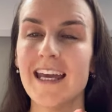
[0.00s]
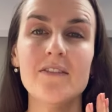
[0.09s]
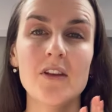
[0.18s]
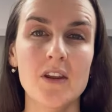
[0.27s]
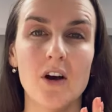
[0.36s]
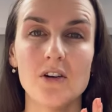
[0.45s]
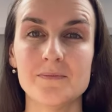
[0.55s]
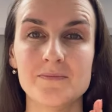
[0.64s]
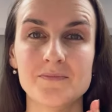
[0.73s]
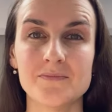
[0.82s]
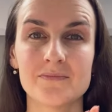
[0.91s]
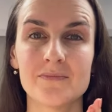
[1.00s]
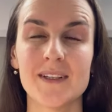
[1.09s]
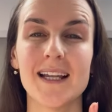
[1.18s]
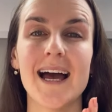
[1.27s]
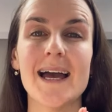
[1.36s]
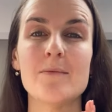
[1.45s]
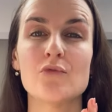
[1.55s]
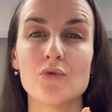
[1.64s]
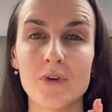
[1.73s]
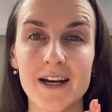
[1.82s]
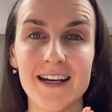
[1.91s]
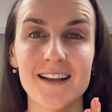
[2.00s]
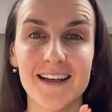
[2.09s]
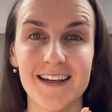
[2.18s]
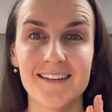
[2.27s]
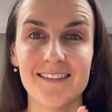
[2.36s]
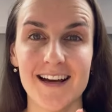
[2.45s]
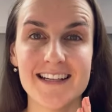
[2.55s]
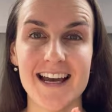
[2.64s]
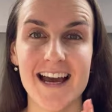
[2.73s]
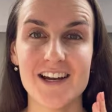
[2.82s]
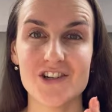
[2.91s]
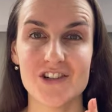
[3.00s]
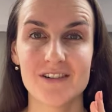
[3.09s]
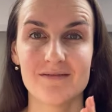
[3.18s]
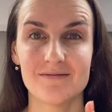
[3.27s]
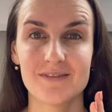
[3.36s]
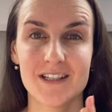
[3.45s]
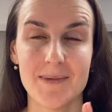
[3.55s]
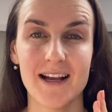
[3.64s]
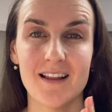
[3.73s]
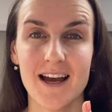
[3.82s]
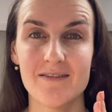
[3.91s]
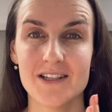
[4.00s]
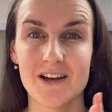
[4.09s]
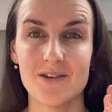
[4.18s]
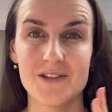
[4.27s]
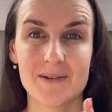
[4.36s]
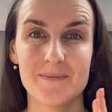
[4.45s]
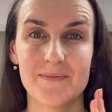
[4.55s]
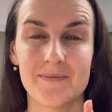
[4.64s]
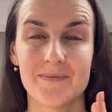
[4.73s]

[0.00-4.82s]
Even though I'm really attached to my client results,